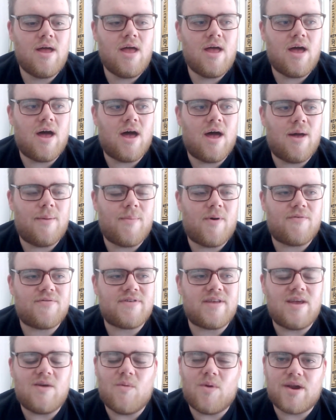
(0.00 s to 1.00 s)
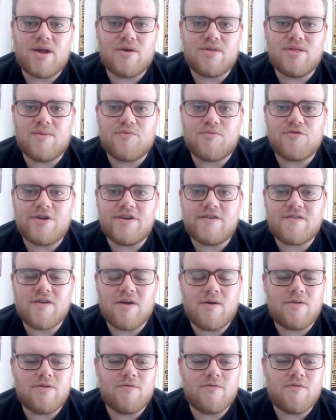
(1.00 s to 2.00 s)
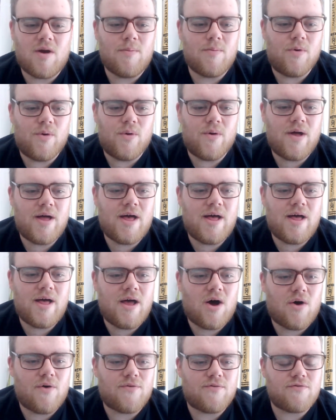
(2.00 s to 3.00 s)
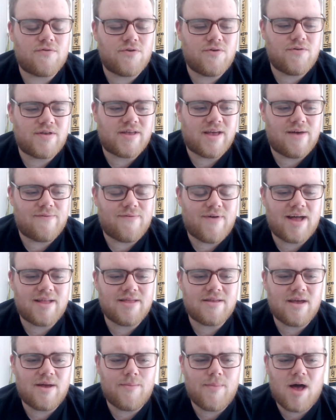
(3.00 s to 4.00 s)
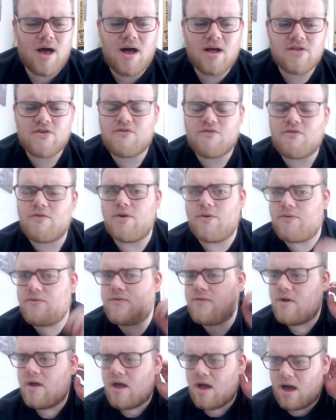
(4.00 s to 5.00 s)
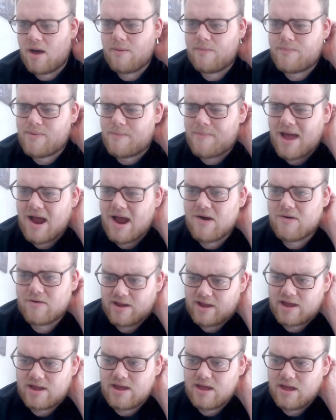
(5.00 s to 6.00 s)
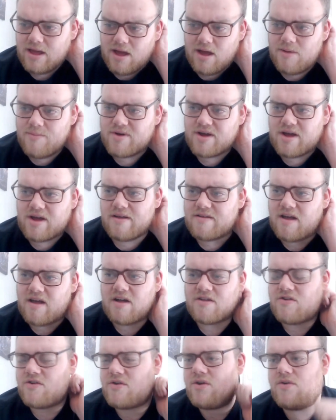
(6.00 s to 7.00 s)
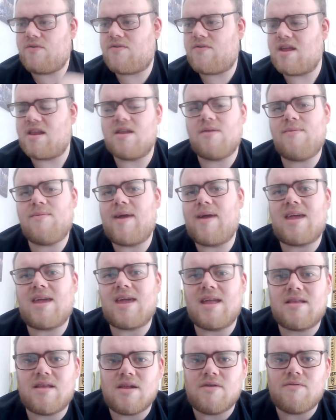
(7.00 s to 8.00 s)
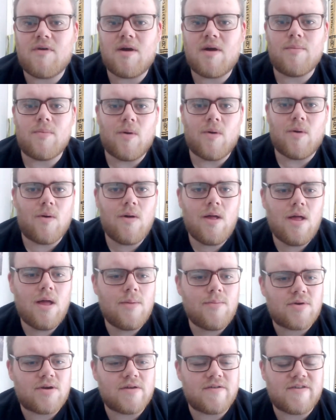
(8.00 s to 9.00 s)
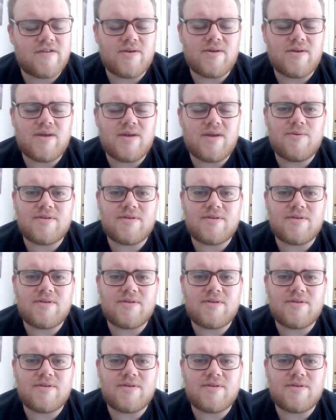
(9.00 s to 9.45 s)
Obviously, he won it on the pre-show of the Rumble, off Rusev. And R-Truth, apparently, because R-Truth didn't make it to the Rumble, because he was